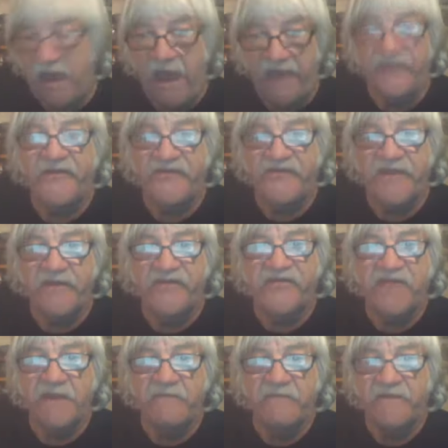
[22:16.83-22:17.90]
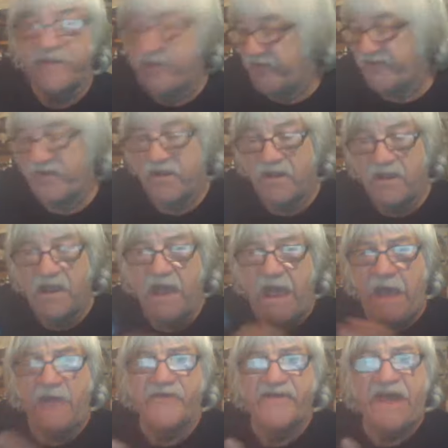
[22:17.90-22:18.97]
I just now discovered this.
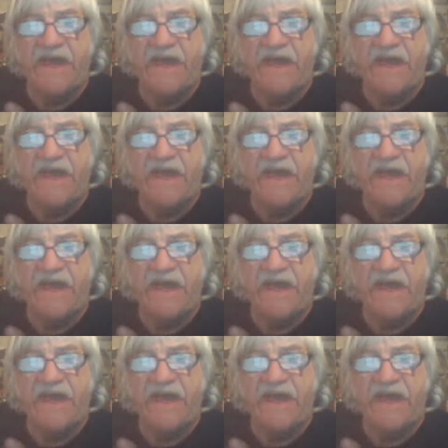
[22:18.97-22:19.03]
I was